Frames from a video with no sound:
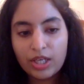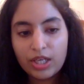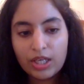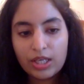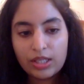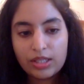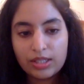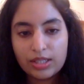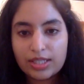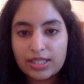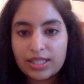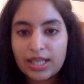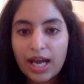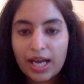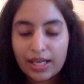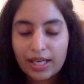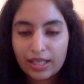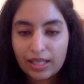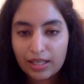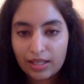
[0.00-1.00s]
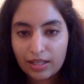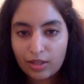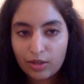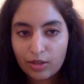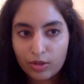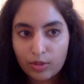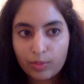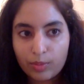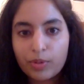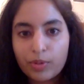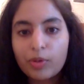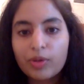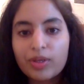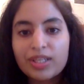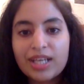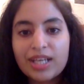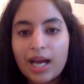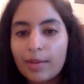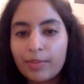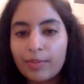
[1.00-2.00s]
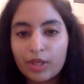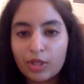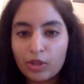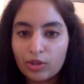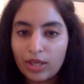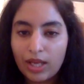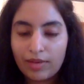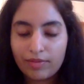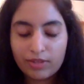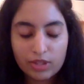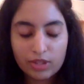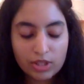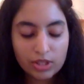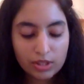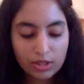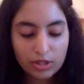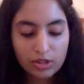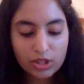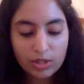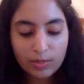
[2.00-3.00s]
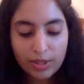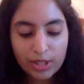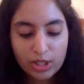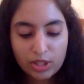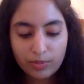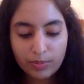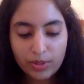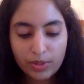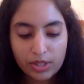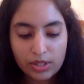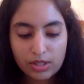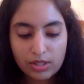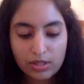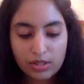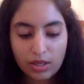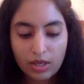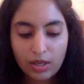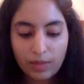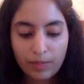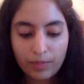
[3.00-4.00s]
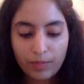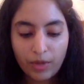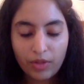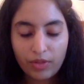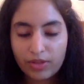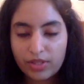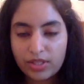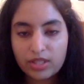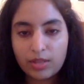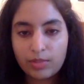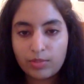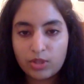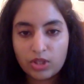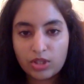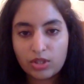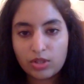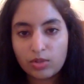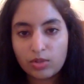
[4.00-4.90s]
designing or prototyping your life. There's a bunch of books on the subject as